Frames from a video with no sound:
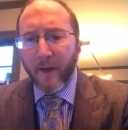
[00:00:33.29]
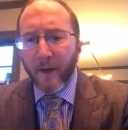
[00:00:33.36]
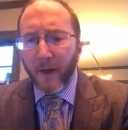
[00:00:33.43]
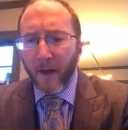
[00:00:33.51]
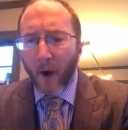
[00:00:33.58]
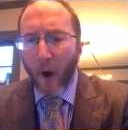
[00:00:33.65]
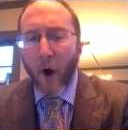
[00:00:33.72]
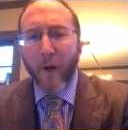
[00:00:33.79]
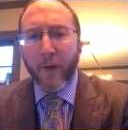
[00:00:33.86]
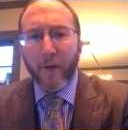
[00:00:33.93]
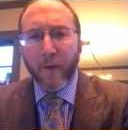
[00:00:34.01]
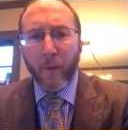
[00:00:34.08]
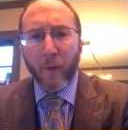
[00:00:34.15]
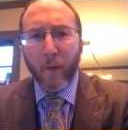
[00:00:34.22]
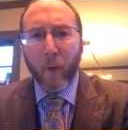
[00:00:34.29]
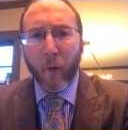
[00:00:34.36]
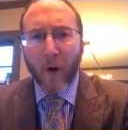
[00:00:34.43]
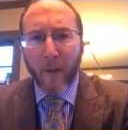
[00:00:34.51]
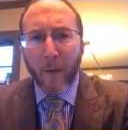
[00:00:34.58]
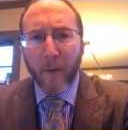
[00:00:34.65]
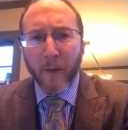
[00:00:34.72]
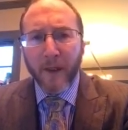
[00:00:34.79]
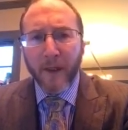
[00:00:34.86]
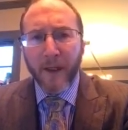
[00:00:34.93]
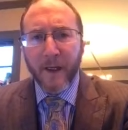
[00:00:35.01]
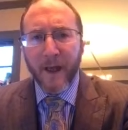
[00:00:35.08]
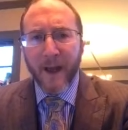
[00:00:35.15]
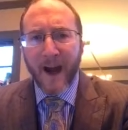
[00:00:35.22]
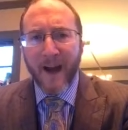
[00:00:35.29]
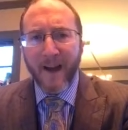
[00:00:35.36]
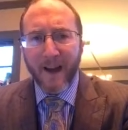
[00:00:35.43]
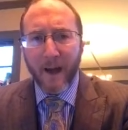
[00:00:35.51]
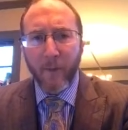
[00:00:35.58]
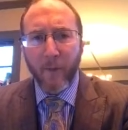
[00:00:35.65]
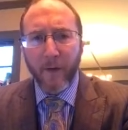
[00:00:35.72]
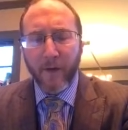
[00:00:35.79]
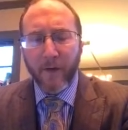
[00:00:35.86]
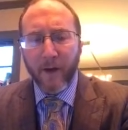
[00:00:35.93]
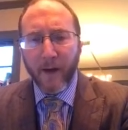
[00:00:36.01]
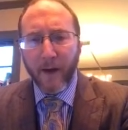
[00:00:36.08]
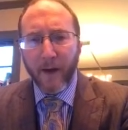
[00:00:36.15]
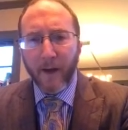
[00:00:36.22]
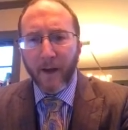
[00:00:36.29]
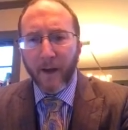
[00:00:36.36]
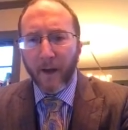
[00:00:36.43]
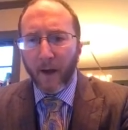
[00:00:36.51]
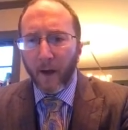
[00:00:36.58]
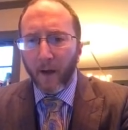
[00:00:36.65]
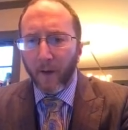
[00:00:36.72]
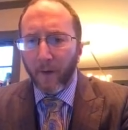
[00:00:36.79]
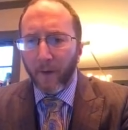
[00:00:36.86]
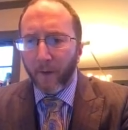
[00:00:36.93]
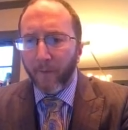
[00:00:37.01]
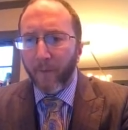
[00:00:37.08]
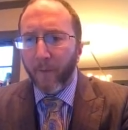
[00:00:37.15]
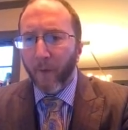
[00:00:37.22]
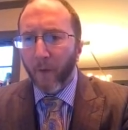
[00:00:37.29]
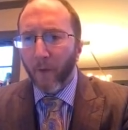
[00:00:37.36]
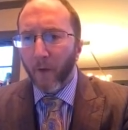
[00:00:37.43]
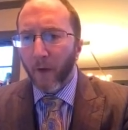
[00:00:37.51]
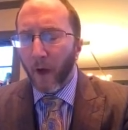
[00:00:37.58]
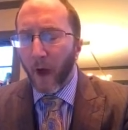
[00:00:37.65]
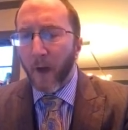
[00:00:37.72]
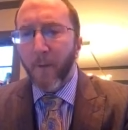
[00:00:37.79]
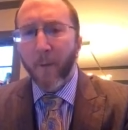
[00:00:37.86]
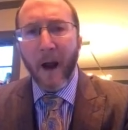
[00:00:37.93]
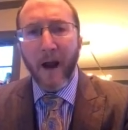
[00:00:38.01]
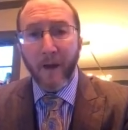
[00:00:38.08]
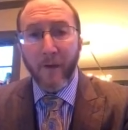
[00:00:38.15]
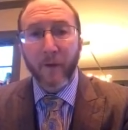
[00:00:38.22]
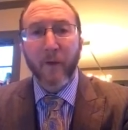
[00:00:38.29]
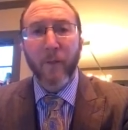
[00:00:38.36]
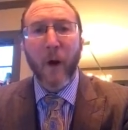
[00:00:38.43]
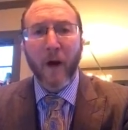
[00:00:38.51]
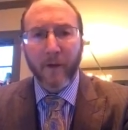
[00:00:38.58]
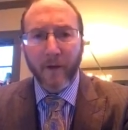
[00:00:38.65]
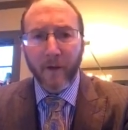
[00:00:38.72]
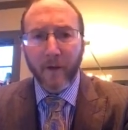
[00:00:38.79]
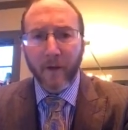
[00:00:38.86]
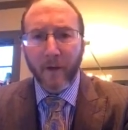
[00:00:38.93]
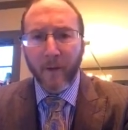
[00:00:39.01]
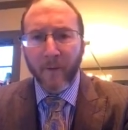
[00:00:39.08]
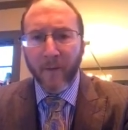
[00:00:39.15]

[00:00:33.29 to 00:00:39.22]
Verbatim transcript: the authors were probably not able to say uh, their full, unbiased responses,